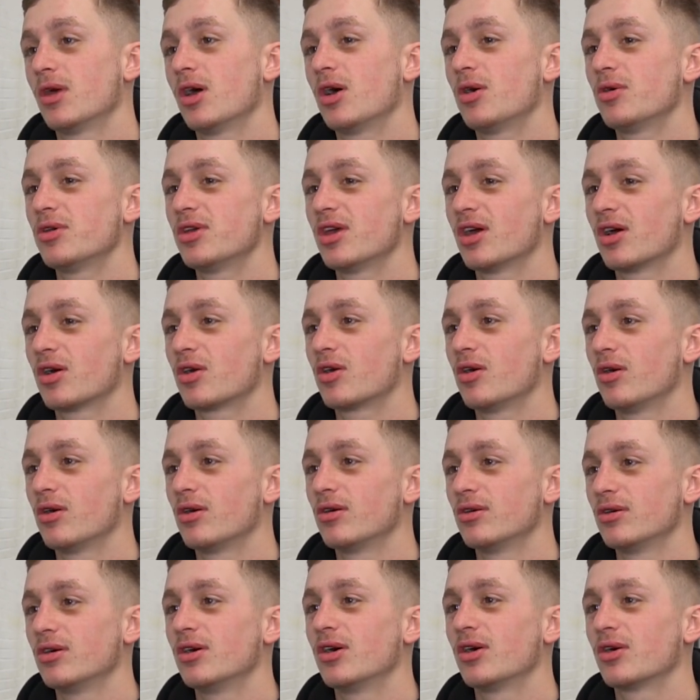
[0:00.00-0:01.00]
Oh yeah, I've
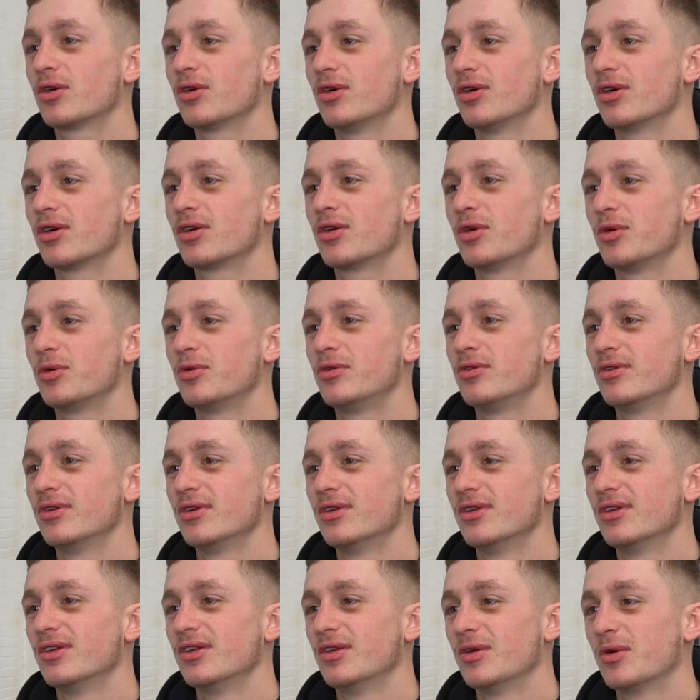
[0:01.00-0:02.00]
got a
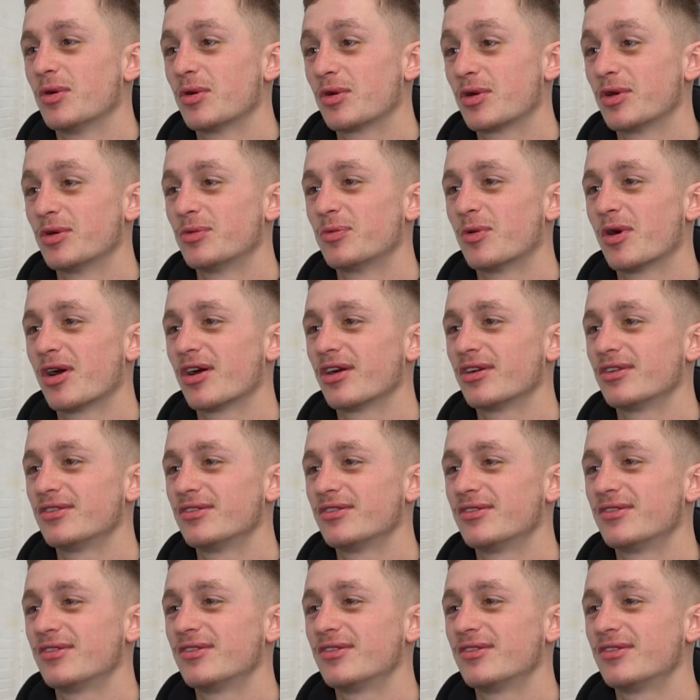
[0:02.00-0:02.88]
good word.